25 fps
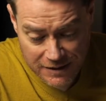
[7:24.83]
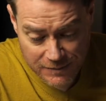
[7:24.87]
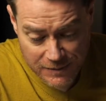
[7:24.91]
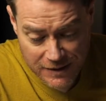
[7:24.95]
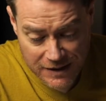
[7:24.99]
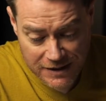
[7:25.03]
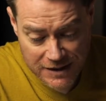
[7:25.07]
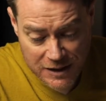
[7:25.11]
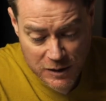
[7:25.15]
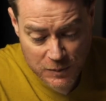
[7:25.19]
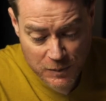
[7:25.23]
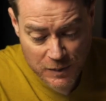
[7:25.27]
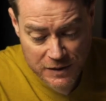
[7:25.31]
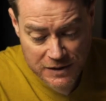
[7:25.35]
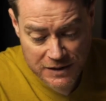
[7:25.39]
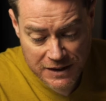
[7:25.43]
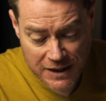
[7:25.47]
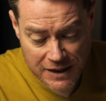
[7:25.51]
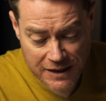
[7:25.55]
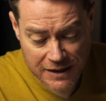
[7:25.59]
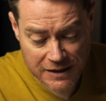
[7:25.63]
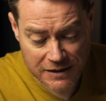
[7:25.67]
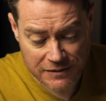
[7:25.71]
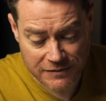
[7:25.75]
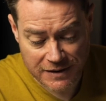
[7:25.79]
But in this
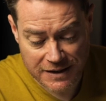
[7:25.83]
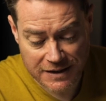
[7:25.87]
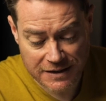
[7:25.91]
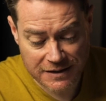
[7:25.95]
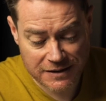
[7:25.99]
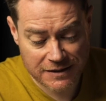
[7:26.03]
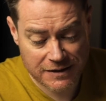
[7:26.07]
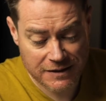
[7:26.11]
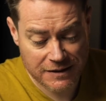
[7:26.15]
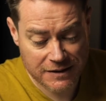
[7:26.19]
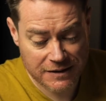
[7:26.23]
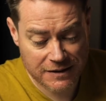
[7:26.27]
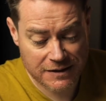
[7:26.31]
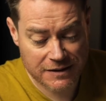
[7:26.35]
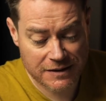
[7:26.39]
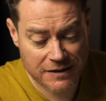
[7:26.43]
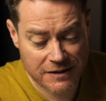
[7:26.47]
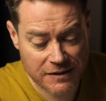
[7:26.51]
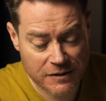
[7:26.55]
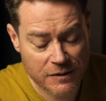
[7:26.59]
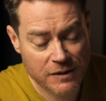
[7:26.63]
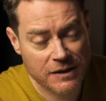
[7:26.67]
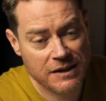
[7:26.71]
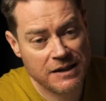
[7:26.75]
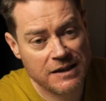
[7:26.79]
particular instance,
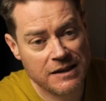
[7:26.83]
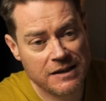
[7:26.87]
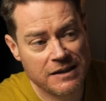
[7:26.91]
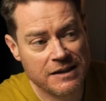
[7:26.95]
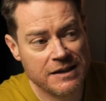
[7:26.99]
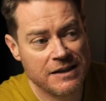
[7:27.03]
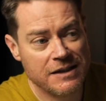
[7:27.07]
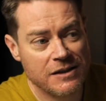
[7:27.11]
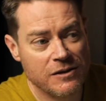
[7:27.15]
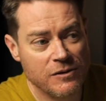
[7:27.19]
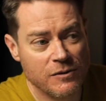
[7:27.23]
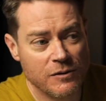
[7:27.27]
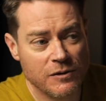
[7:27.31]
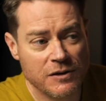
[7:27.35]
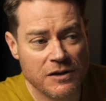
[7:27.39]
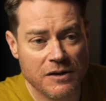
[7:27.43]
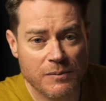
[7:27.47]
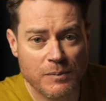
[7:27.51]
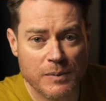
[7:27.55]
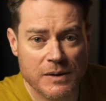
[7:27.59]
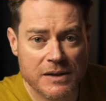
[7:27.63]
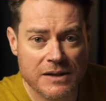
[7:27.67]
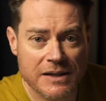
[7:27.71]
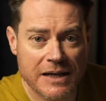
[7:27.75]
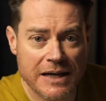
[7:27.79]
it's not a
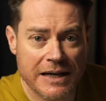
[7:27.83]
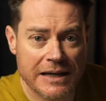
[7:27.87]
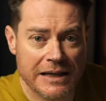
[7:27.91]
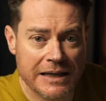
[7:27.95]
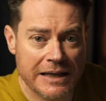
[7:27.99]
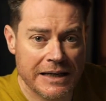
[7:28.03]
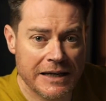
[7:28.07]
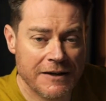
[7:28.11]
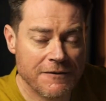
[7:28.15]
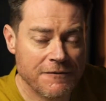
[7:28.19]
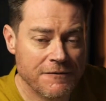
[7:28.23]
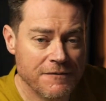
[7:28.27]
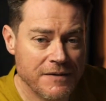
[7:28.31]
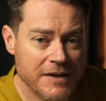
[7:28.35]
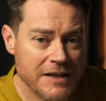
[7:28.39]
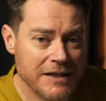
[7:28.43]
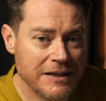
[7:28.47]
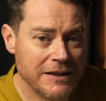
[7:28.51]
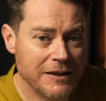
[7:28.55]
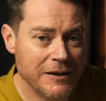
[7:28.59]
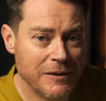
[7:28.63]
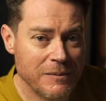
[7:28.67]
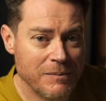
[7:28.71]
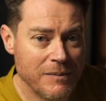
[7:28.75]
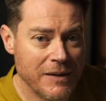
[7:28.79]
particularly
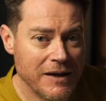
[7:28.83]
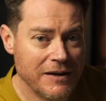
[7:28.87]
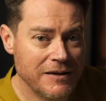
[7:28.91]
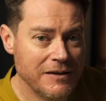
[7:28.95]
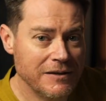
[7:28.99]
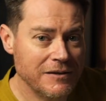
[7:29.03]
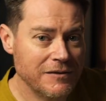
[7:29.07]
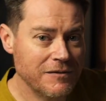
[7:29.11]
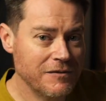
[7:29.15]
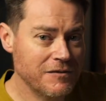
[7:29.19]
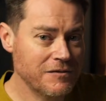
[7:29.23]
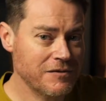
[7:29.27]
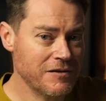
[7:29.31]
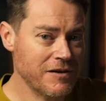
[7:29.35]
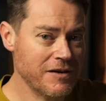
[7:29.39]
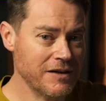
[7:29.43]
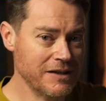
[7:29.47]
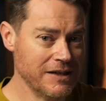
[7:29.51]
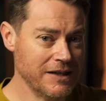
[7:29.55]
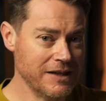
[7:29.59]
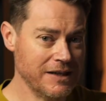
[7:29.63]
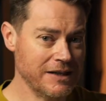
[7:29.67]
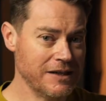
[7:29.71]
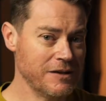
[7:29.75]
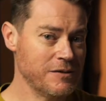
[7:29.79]
efficient method of
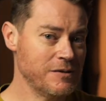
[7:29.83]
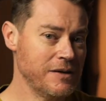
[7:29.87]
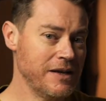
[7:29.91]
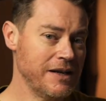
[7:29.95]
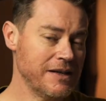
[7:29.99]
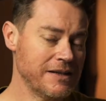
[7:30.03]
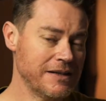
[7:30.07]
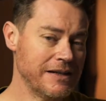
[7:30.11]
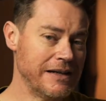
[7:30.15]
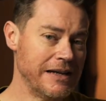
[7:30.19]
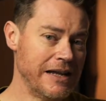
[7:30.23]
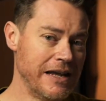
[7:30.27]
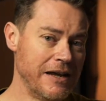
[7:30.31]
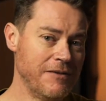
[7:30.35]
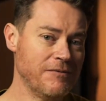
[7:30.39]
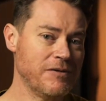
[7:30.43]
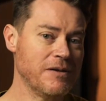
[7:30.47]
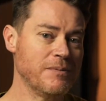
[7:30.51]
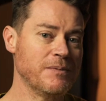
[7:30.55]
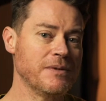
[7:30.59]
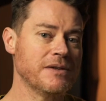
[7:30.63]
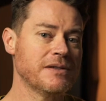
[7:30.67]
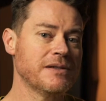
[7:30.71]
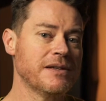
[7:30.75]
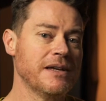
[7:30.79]
drying. You need to leave the
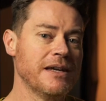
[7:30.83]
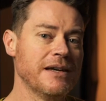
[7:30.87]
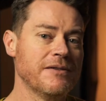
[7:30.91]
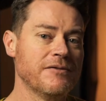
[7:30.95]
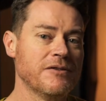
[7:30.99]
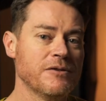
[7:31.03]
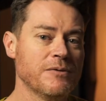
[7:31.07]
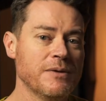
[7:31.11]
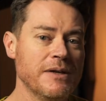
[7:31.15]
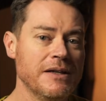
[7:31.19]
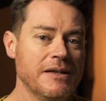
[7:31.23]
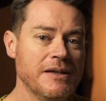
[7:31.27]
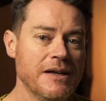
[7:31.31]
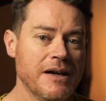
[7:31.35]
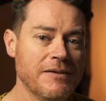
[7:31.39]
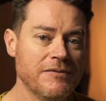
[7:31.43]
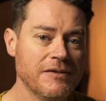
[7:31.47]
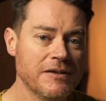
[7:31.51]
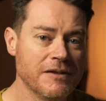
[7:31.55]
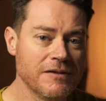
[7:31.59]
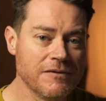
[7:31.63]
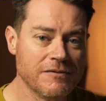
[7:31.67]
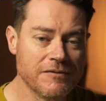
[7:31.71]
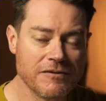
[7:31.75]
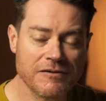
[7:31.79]
material in the
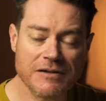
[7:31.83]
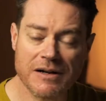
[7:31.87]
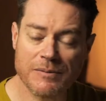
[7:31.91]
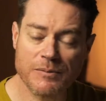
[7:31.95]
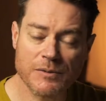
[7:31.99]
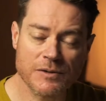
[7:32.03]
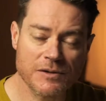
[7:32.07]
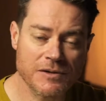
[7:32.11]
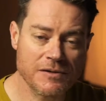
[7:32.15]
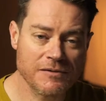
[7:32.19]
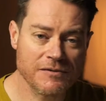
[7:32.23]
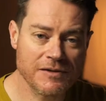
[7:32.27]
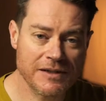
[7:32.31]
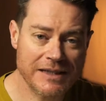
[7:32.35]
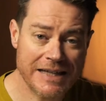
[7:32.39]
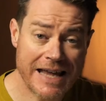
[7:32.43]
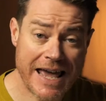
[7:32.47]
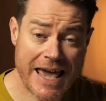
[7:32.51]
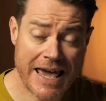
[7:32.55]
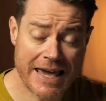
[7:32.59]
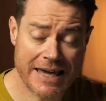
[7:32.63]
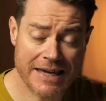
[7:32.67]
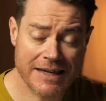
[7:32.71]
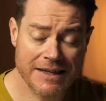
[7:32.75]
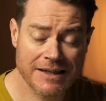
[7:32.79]
oven for upwards of a
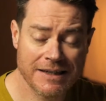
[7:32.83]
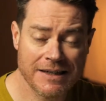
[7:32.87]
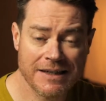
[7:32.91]
day